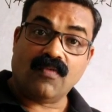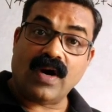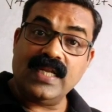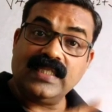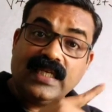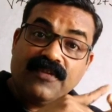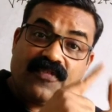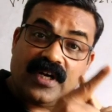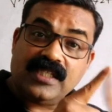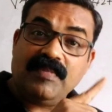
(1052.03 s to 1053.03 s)
What is the
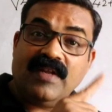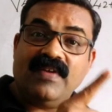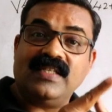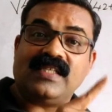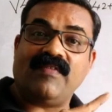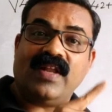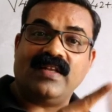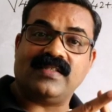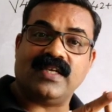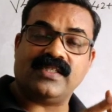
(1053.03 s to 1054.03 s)
difference between 7
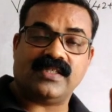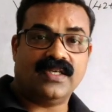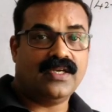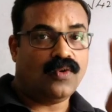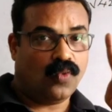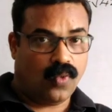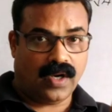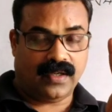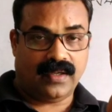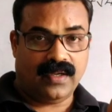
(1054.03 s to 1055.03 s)
and 6?
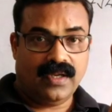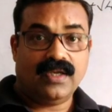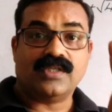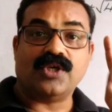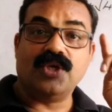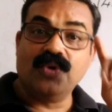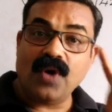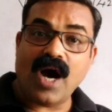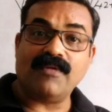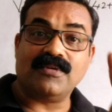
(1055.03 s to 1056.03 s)
1. So
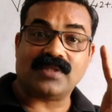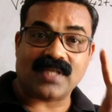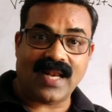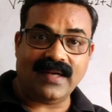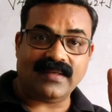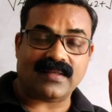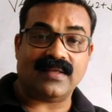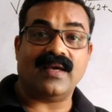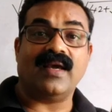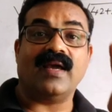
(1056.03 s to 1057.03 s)
you have to select
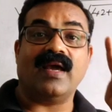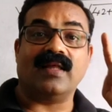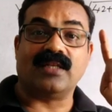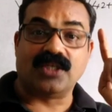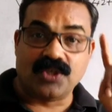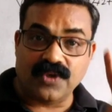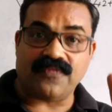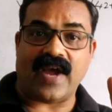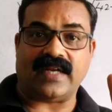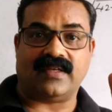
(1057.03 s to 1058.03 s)
two
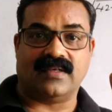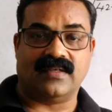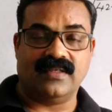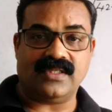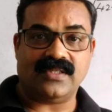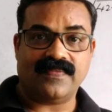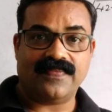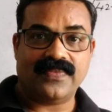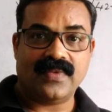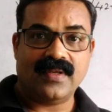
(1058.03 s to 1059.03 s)
factors
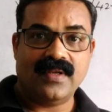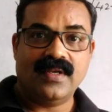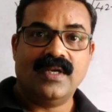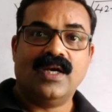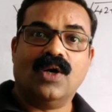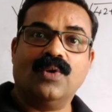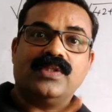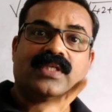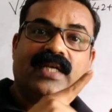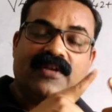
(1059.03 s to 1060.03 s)

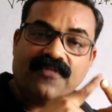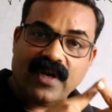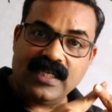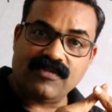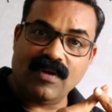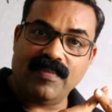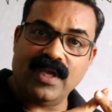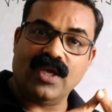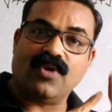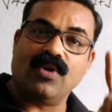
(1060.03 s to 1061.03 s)
whose difference will
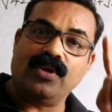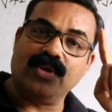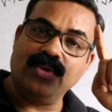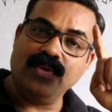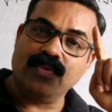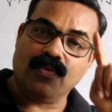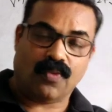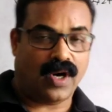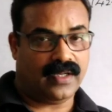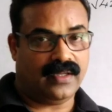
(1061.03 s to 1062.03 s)
be equal to
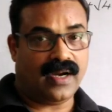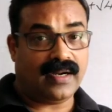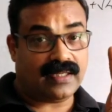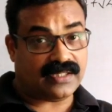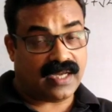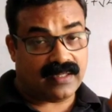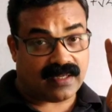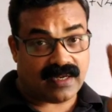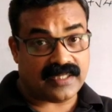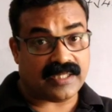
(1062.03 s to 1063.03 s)
1. Understand
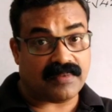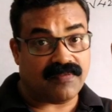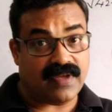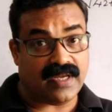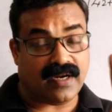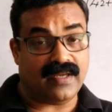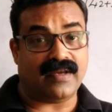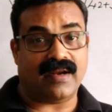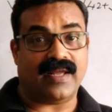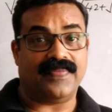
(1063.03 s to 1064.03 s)
the concept very
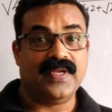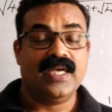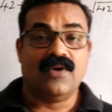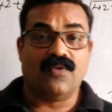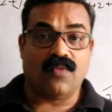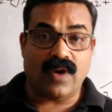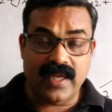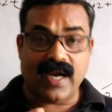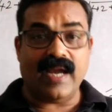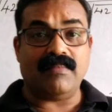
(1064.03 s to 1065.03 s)
clearly.
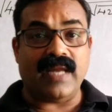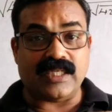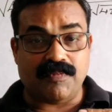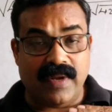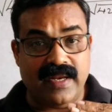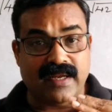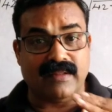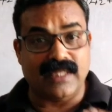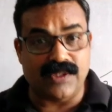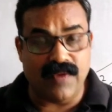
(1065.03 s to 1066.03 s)
Why I am explaining
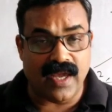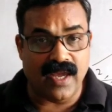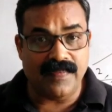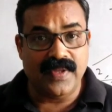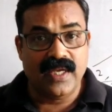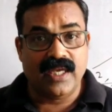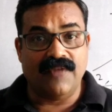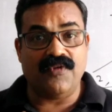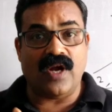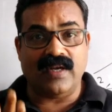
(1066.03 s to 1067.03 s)
it this way?
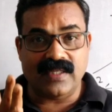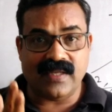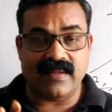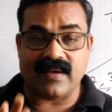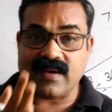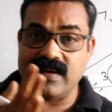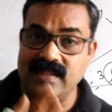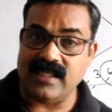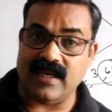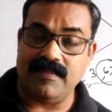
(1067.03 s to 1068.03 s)
If you understand the
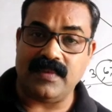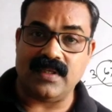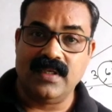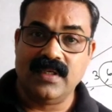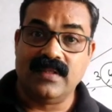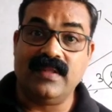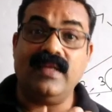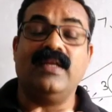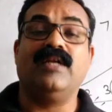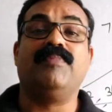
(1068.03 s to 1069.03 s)
concept,
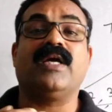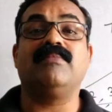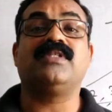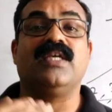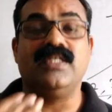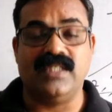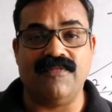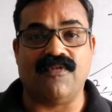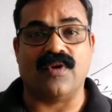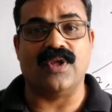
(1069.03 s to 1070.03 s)
then it becomes
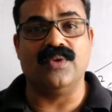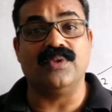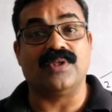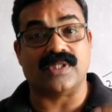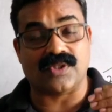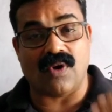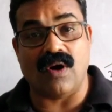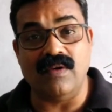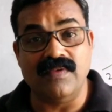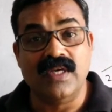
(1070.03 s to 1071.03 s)
easy for you to
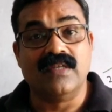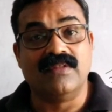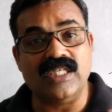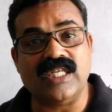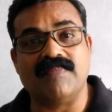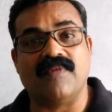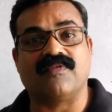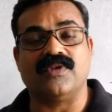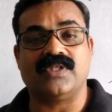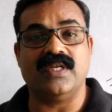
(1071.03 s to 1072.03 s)
solve this type
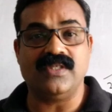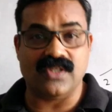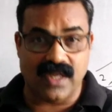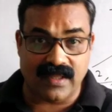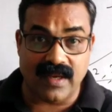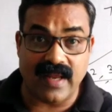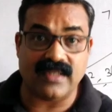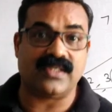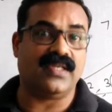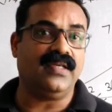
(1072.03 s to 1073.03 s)
of questions in the
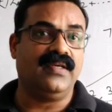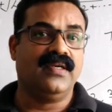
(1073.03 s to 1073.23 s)
next